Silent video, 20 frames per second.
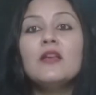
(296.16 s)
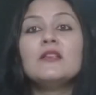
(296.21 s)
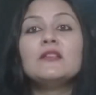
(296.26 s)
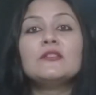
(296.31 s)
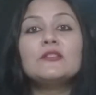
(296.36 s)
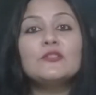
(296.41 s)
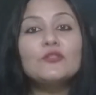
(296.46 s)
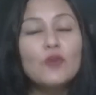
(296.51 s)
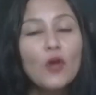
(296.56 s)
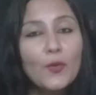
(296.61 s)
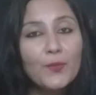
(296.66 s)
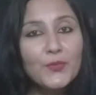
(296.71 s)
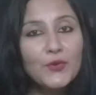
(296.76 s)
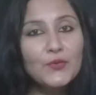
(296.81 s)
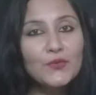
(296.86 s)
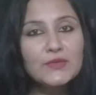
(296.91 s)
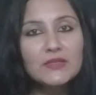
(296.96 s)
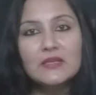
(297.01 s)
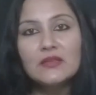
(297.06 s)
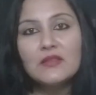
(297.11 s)
stop
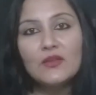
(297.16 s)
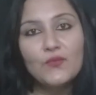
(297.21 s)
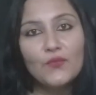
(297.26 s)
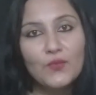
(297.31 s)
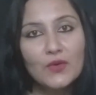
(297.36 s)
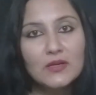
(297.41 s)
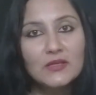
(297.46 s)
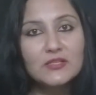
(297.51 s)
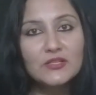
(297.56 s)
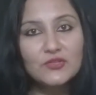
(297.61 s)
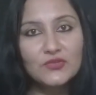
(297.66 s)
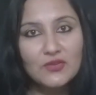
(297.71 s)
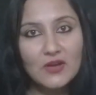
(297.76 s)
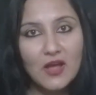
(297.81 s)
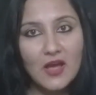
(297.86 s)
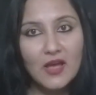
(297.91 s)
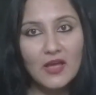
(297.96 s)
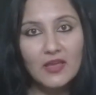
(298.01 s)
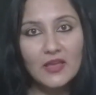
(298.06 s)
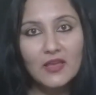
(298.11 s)
using the word
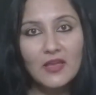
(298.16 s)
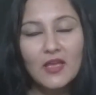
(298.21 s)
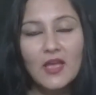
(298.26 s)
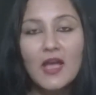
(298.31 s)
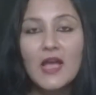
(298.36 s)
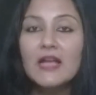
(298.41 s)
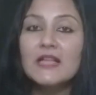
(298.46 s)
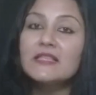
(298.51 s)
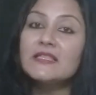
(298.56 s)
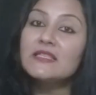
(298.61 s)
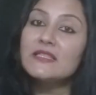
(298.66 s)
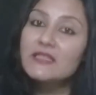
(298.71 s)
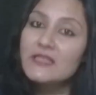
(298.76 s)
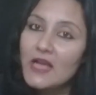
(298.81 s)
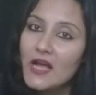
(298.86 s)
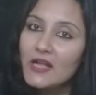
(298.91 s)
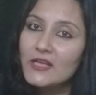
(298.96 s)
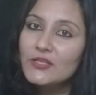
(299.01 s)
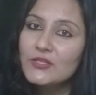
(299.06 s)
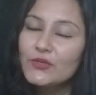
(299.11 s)
try and
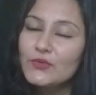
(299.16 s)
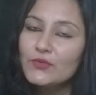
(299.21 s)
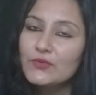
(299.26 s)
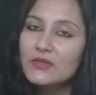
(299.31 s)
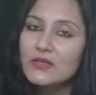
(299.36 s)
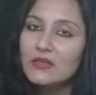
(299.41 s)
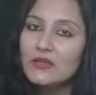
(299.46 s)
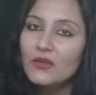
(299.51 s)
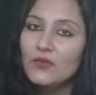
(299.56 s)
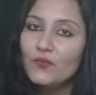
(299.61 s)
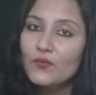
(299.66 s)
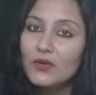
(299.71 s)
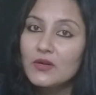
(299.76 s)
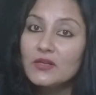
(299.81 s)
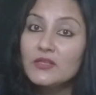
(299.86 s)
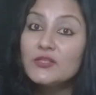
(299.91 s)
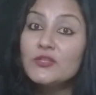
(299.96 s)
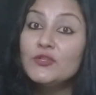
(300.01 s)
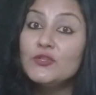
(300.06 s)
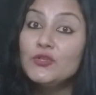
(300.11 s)
start using the
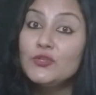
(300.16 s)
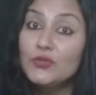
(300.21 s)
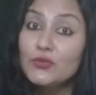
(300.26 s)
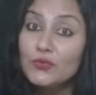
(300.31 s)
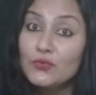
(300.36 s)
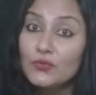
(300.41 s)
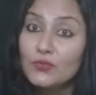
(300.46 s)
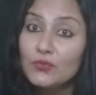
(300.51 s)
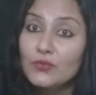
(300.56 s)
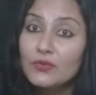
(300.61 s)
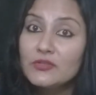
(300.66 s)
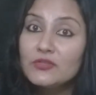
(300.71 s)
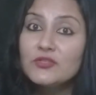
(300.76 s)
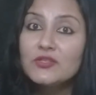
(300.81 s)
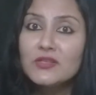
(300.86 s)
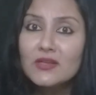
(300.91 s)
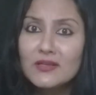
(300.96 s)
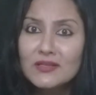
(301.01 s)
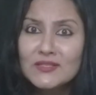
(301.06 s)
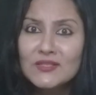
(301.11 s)
word do.
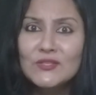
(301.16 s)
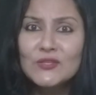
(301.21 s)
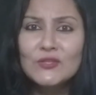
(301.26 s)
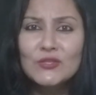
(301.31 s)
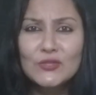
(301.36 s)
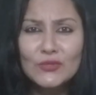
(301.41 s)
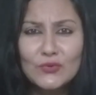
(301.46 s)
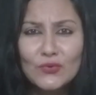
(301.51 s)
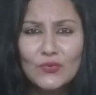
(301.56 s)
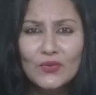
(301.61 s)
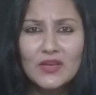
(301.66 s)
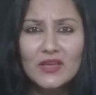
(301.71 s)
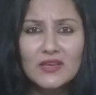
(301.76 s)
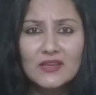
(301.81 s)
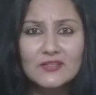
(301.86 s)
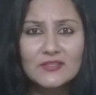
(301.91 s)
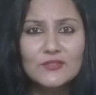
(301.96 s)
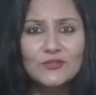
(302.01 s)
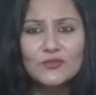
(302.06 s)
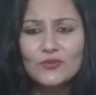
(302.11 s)
Just do
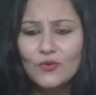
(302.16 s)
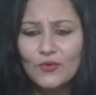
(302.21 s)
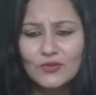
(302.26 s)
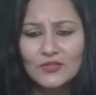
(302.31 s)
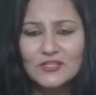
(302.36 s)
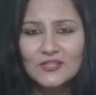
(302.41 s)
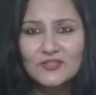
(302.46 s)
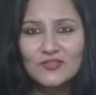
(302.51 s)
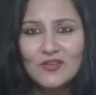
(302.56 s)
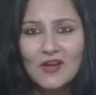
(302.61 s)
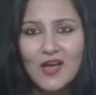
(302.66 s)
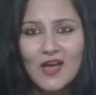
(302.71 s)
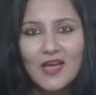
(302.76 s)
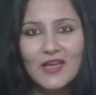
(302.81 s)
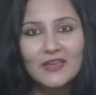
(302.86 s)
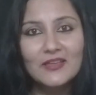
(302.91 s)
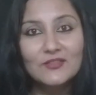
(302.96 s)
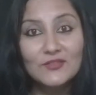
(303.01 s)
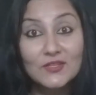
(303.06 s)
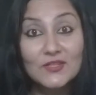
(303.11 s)
it. Don't
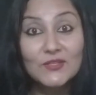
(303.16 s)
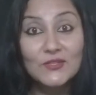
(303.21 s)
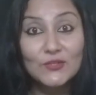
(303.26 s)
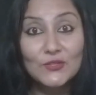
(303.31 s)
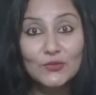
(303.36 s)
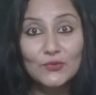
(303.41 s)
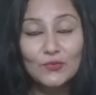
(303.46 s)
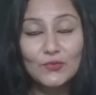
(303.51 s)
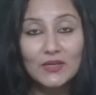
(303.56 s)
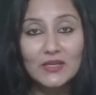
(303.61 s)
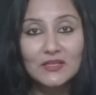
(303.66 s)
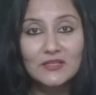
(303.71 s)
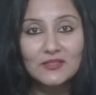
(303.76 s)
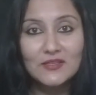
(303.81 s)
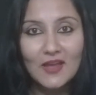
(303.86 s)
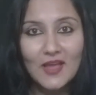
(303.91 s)
try. Just do it.